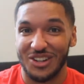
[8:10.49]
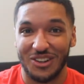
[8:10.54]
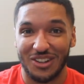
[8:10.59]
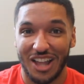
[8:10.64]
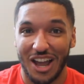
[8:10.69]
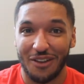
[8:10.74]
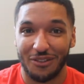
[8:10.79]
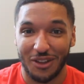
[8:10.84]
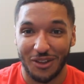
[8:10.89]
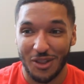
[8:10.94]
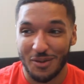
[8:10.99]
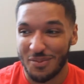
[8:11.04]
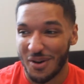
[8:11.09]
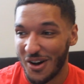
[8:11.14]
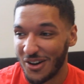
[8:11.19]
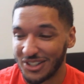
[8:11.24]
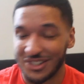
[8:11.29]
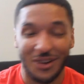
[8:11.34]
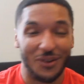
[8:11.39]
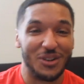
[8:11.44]
lively on the
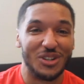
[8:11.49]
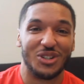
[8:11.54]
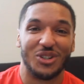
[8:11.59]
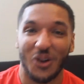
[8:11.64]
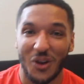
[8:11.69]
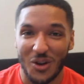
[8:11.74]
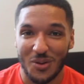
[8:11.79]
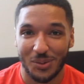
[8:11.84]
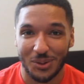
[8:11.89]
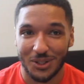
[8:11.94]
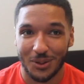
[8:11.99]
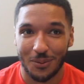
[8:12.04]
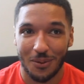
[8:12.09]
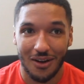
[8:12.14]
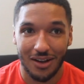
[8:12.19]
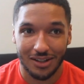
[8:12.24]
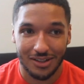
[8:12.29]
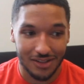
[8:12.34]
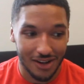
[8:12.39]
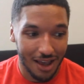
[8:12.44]
ball, so enjoyable to
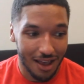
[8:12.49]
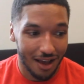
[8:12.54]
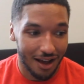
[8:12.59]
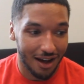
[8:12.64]
watch.